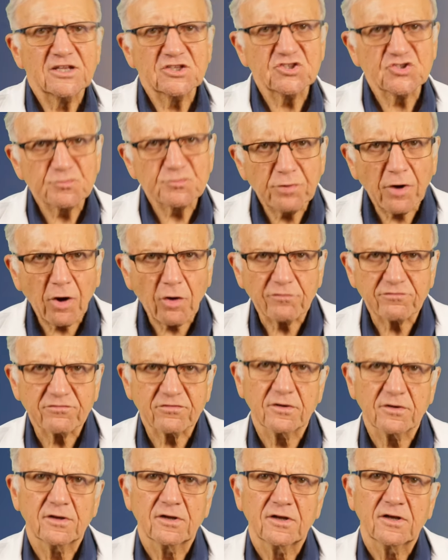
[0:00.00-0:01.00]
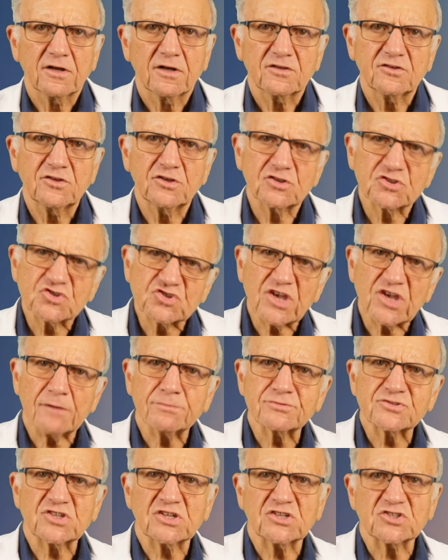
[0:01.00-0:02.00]
It's both. The
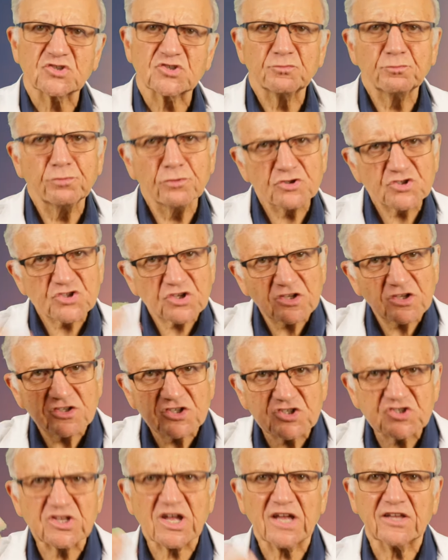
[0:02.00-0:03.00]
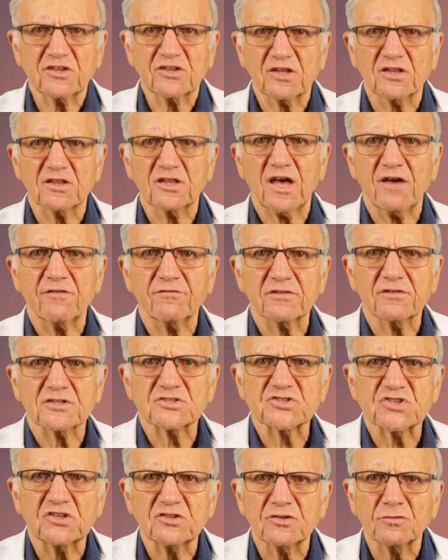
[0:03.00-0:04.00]
substance boosting the statin
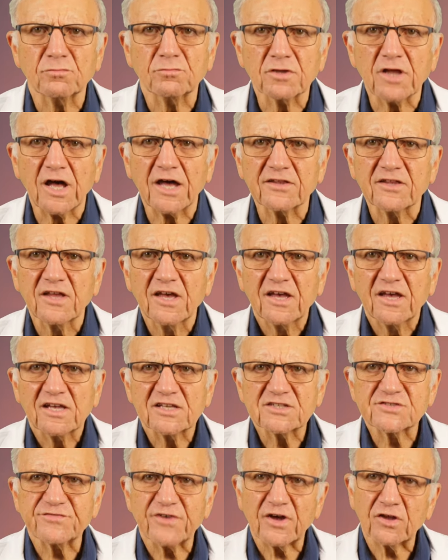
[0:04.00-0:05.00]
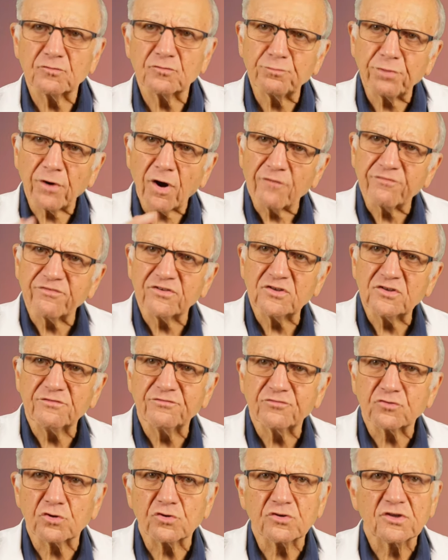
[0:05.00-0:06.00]
levels in the blood is found both in
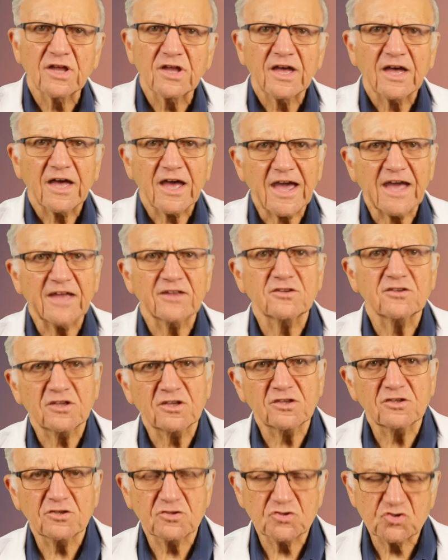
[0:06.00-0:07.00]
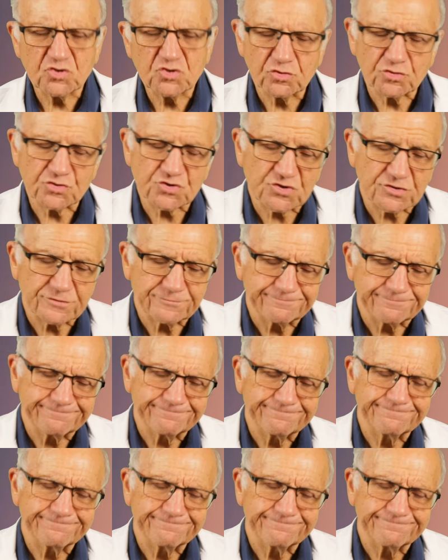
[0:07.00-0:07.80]
the fruit and in the juice.